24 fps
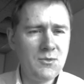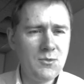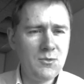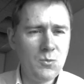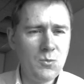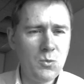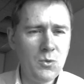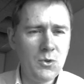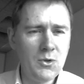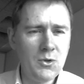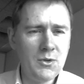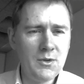
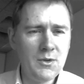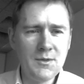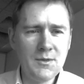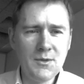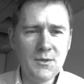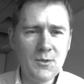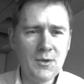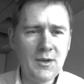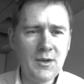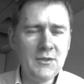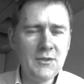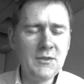we're
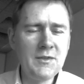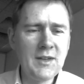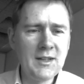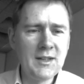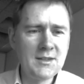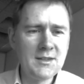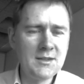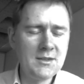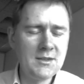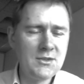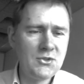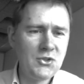
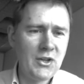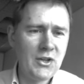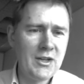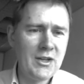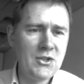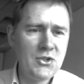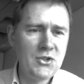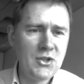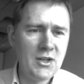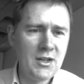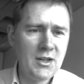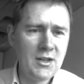reflexes
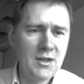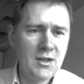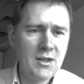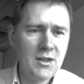changing